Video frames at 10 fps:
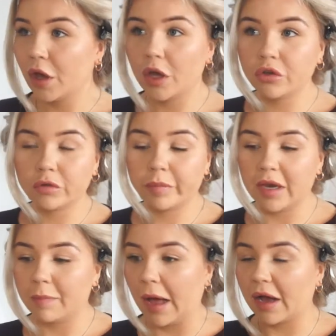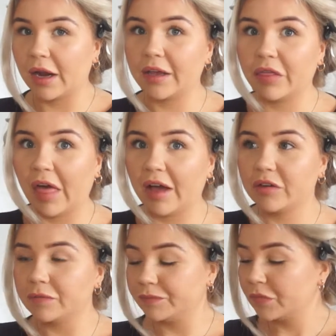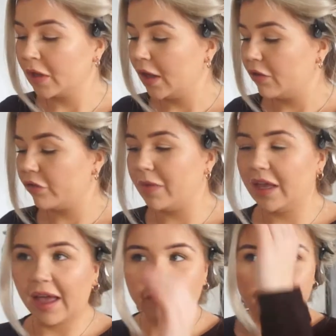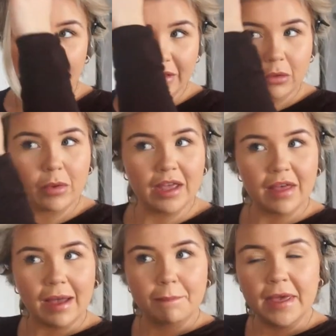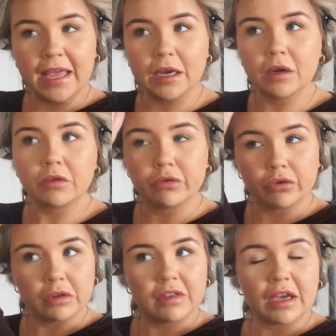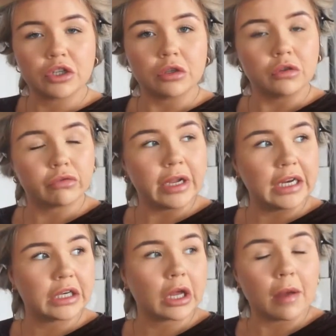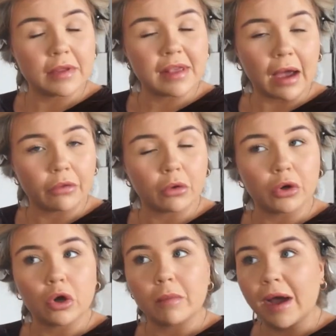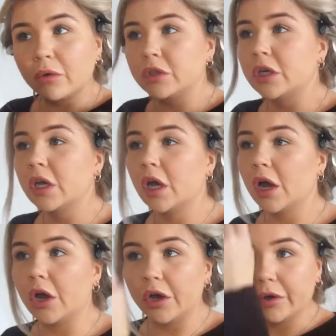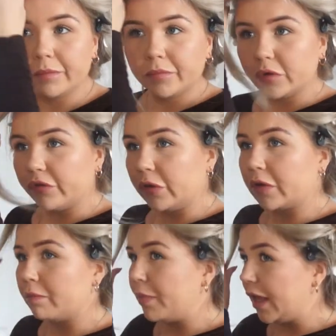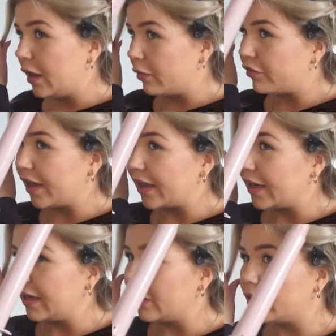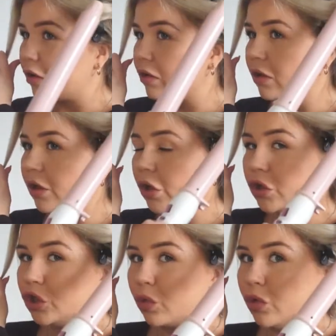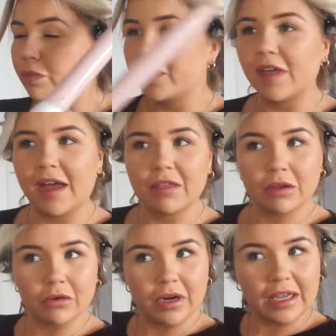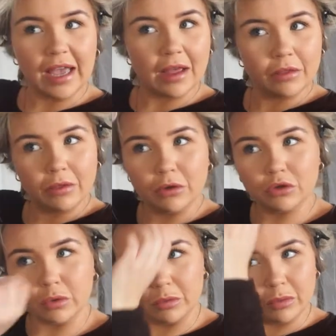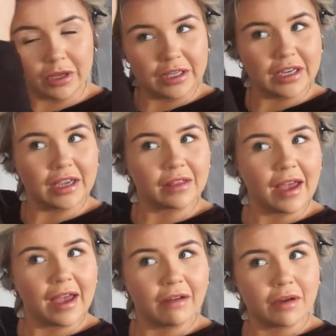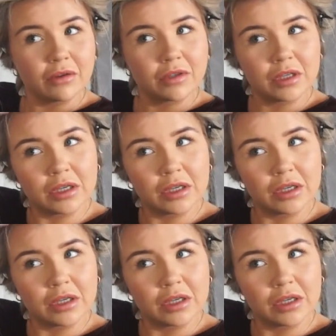And just pin it back like that. For me, I find the way that I pin the front sections really determines how they're going to come out. So if you can pin it with like a little swoop there, then you're going to get the swoop when you take the hair out.